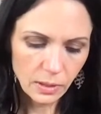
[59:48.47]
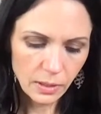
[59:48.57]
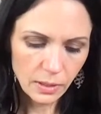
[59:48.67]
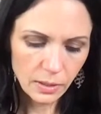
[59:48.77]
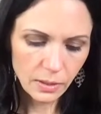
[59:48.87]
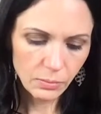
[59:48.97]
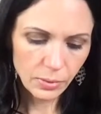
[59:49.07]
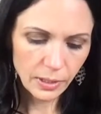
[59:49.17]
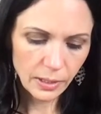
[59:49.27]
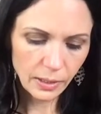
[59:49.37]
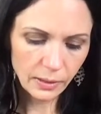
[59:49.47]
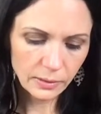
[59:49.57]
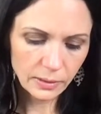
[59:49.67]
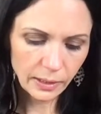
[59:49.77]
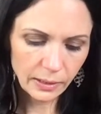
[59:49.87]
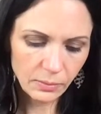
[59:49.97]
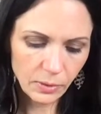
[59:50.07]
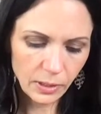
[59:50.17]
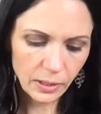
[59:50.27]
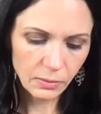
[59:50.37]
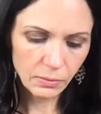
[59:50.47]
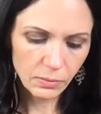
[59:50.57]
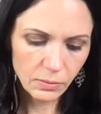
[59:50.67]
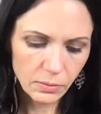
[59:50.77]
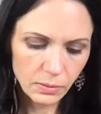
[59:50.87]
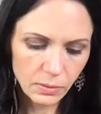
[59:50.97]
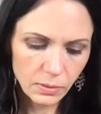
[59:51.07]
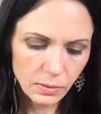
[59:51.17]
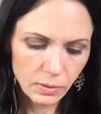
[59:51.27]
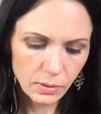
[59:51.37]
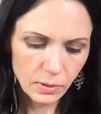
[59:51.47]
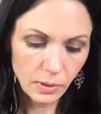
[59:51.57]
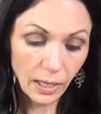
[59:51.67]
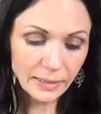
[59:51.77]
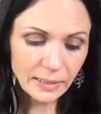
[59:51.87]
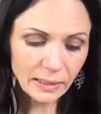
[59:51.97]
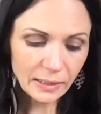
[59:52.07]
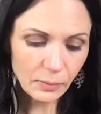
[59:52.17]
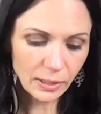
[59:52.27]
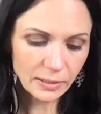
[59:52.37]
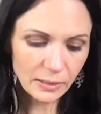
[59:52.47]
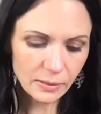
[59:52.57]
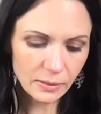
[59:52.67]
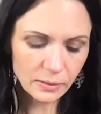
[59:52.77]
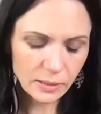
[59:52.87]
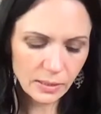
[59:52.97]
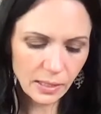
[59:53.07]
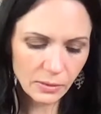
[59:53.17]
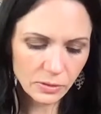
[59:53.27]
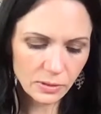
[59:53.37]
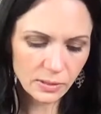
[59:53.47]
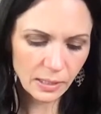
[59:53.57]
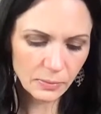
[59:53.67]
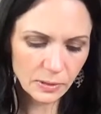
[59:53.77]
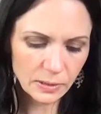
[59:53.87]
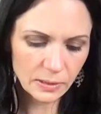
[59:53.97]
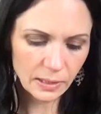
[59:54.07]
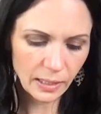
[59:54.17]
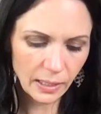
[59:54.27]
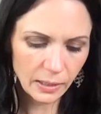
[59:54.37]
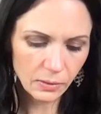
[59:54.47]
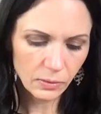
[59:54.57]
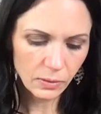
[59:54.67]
Um, but did I get my I did get my 10 steps in today.